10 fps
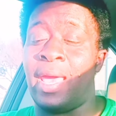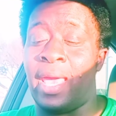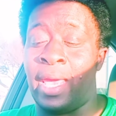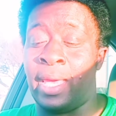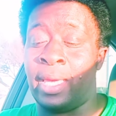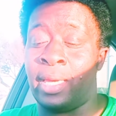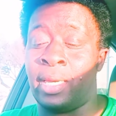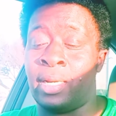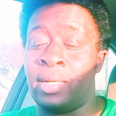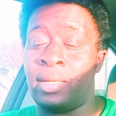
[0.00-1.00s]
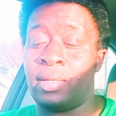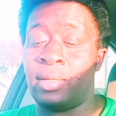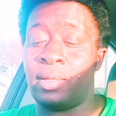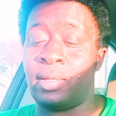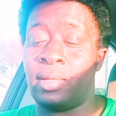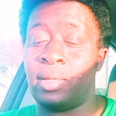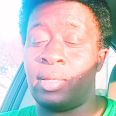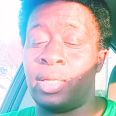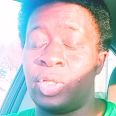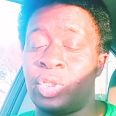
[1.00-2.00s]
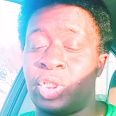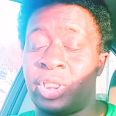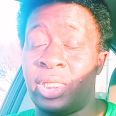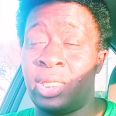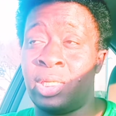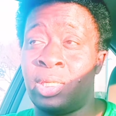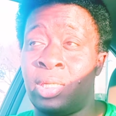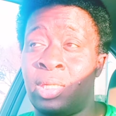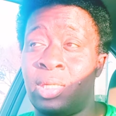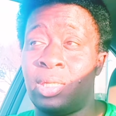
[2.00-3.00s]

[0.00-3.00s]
And she